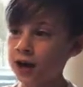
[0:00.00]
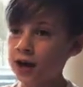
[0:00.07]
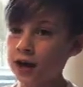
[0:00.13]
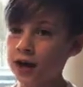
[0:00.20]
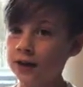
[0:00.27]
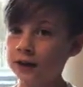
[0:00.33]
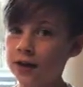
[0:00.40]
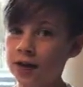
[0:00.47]

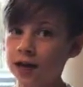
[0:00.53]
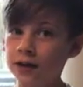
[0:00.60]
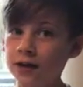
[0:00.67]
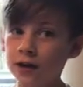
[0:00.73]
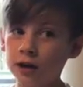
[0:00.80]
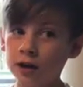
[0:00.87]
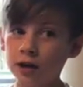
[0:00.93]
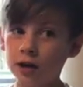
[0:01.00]
And then
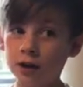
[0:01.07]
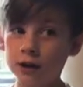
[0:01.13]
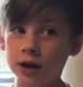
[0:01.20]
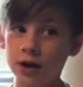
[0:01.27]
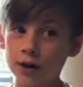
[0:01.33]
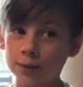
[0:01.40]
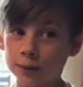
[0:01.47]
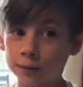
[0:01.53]
a
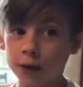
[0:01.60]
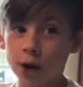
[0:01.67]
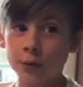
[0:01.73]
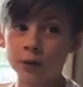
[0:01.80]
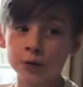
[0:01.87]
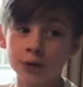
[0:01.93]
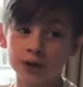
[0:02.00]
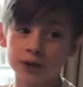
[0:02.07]

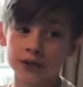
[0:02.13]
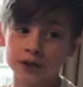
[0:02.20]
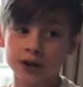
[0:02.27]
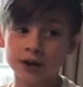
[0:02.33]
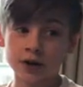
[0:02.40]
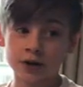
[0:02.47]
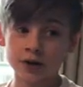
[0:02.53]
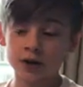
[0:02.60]
couple weeks
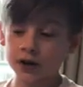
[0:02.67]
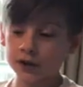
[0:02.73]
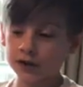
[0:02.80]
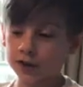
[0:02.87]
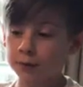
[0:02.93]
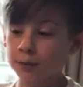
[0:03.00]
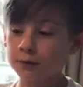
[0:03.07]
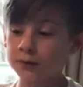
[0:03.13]
later,
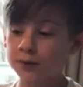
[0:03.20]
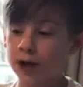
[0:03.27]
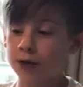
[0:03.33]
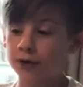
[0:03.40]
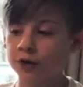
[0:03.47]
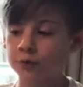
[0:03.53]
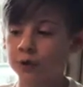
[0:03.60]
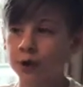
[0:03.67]
some of his
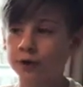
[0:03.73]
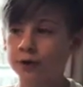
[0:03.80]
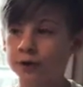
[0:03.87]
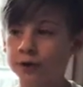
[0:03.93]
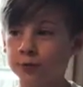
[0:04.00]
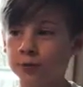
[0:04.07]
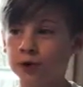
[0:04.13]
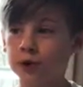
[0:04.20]

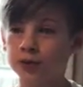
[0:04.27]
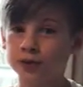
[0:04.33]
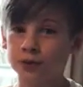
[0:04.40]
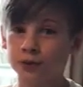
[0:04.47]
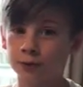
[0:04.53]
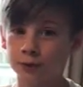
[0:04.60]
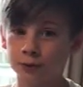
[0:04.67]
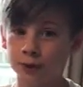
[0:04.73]
counterpartners were
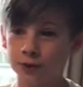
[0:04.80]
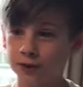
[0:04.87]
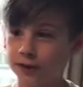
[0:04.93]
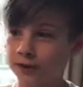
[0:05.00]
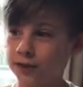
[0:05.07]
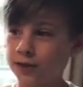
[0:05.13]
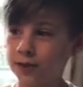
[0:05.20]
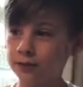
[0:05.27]
also
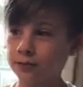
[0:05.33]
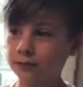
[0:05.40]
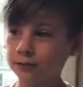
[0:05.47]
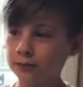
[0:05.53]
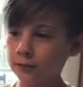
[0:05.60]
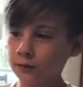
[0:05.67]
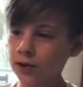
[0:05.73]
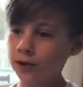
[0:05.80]
released.
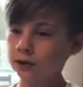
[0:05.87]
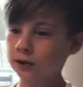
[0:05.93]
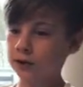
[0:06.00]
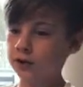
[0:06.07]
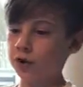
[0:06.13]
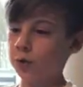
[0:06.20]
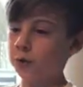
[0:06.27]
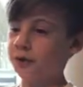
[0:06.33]

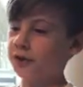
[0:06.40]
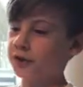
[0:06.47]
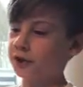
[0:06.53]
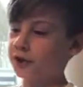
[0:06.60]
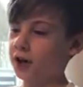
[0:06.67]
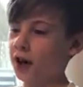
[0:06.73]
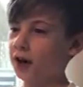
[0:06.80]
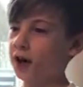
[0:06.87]
Let's open this
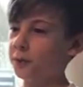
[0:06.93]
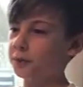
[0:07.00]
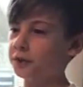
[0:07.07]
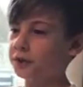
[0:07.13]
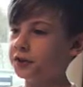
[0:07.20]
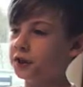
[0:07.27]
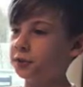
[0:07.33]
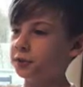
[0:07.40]
guy up
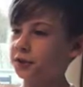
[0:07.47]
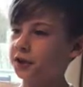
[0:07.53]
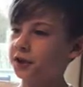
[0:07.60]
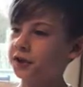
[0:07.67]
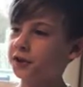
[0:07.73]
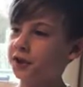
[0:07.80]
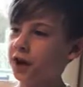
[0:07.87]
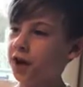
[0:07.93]
and see what's
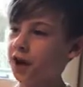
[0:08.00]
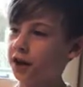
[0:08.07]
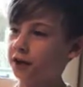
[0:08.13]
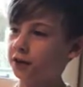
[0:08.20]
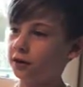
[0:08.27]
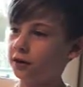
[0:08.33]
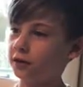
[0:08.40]
inside.